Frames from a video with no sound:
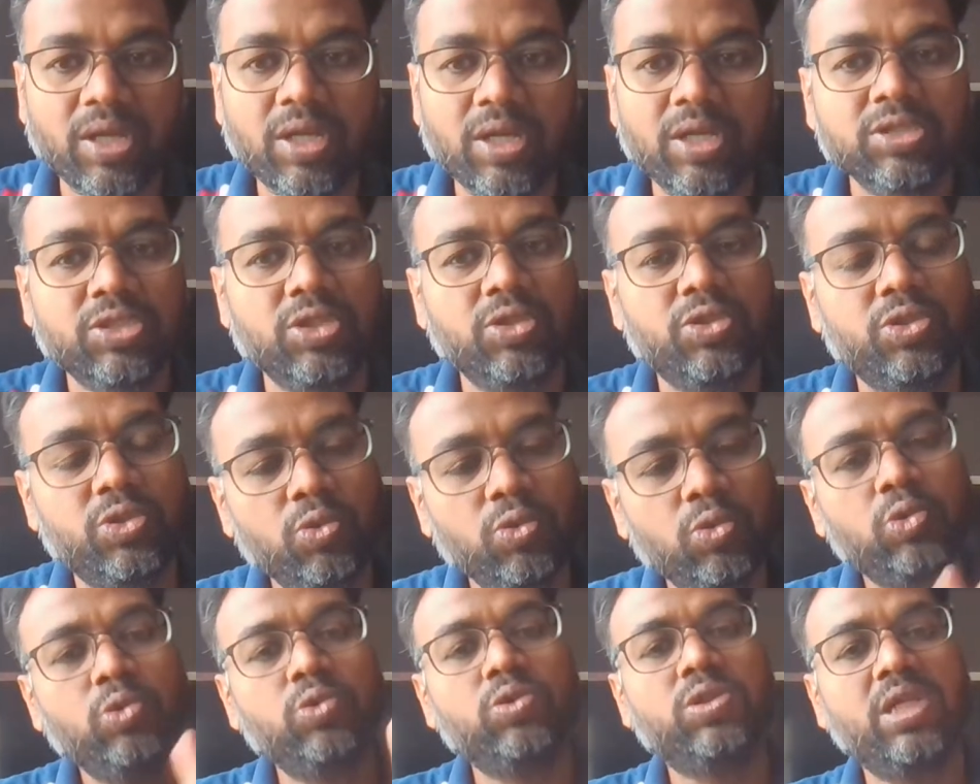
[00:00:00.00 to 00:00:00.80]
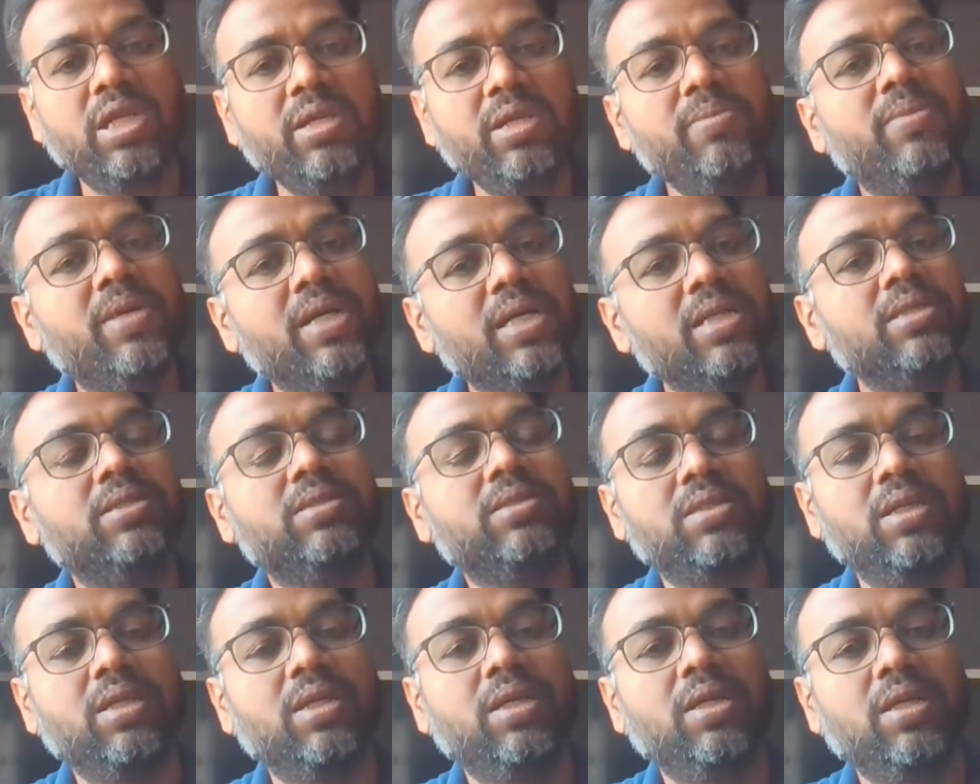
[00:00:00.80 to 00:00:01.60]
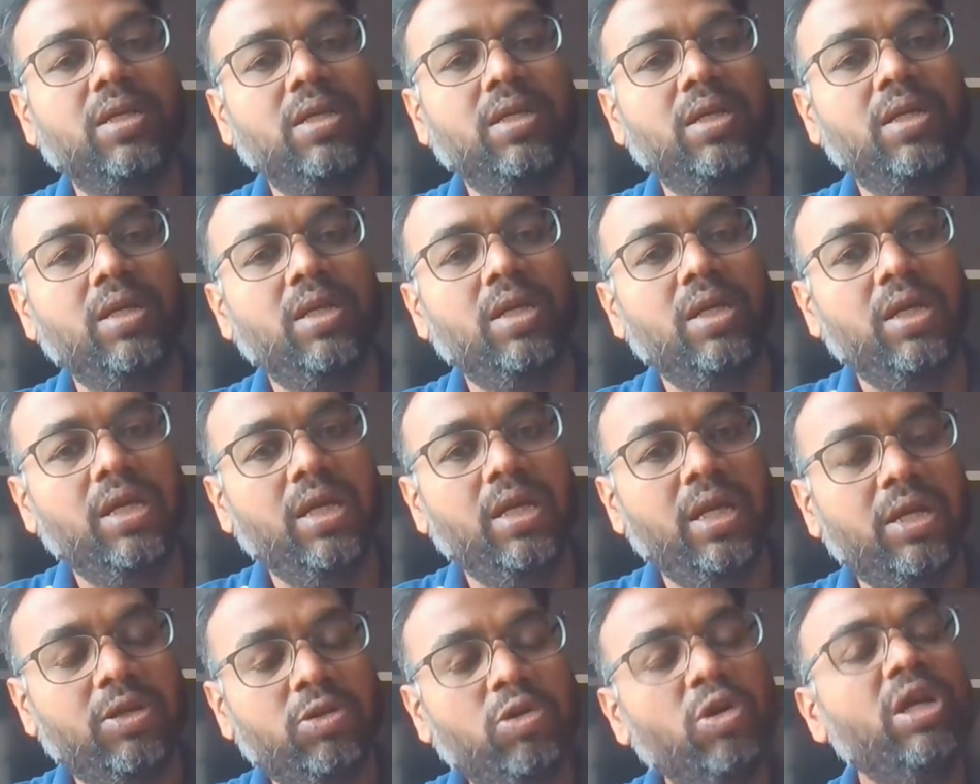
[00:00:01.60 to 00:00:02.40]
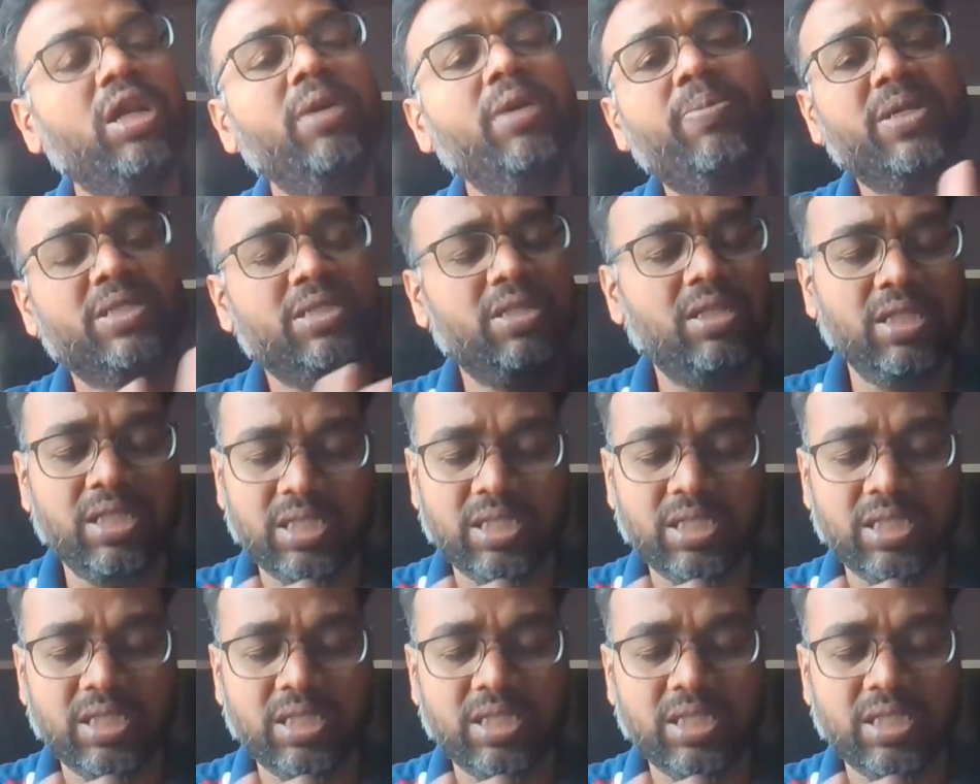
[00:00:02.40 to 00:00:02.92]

So 2 to 3 months, 20%.